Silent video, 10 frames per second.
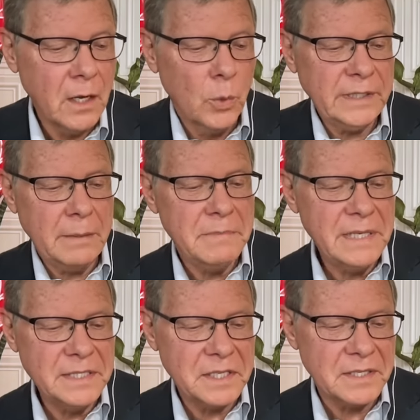What that
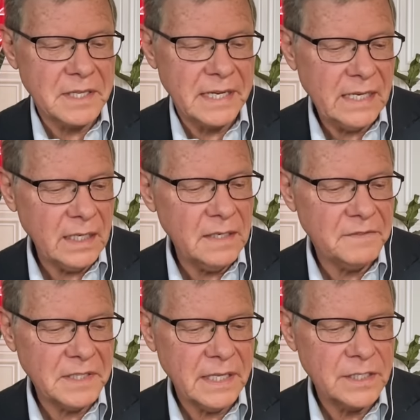means is that he kind
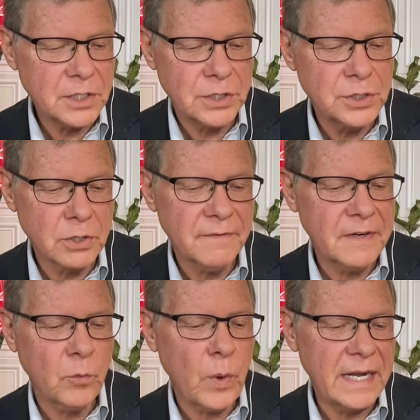of takes
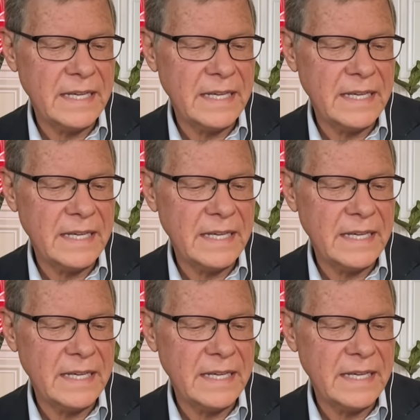conservative white